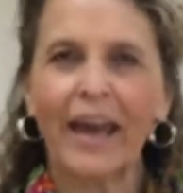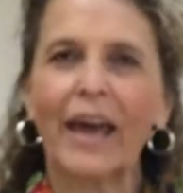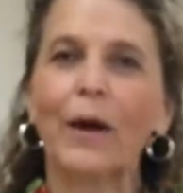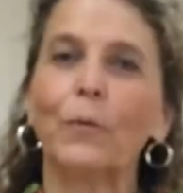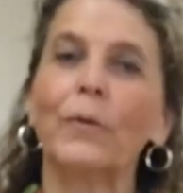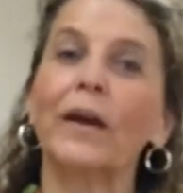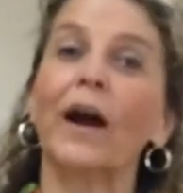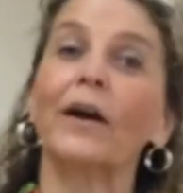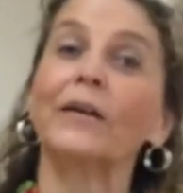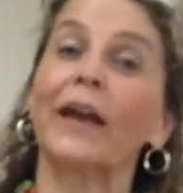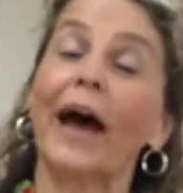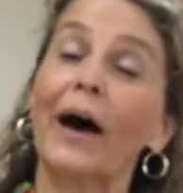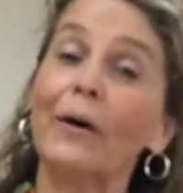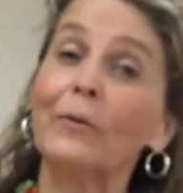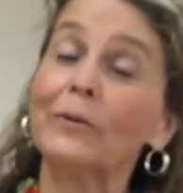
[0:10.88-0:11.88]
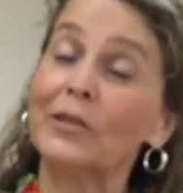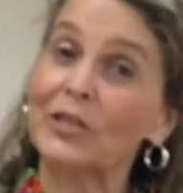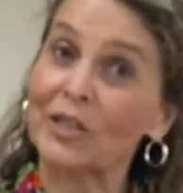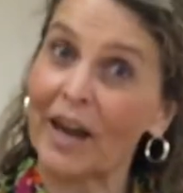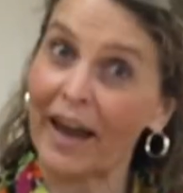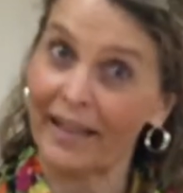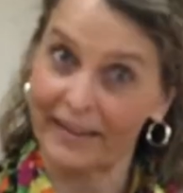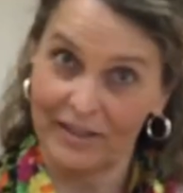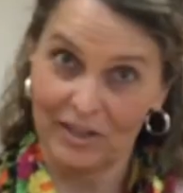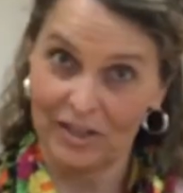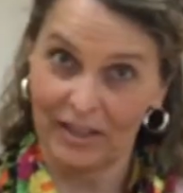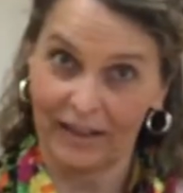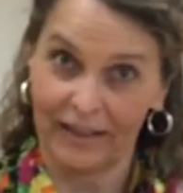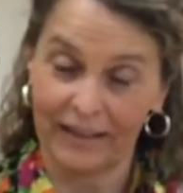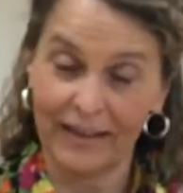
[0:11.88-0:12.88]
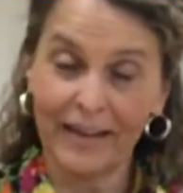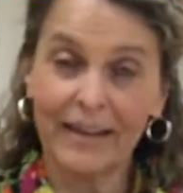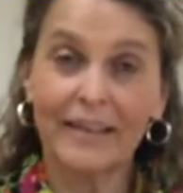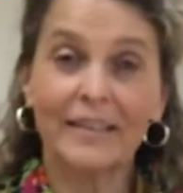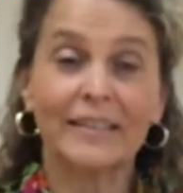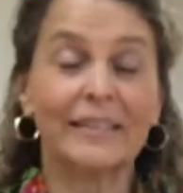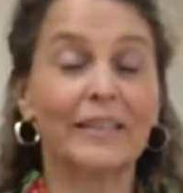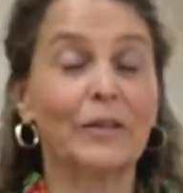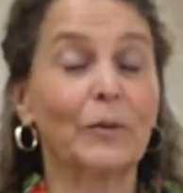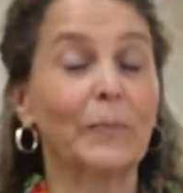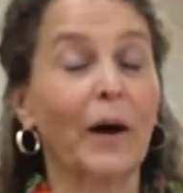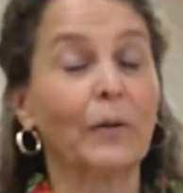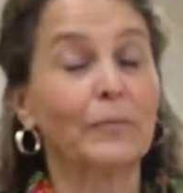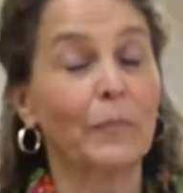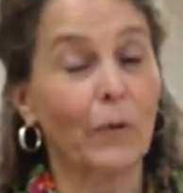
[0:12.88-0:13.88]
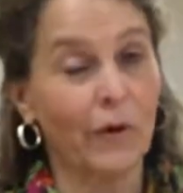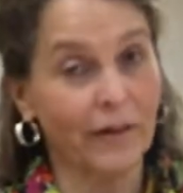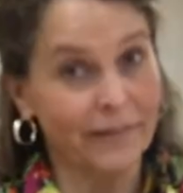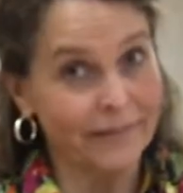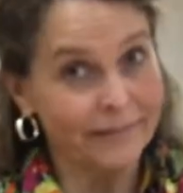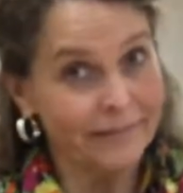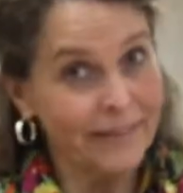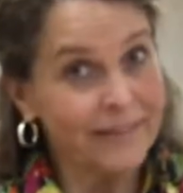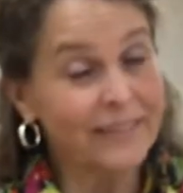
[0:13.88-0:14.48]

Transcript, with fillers: and we are now challenging Cedar Mountain Morgan,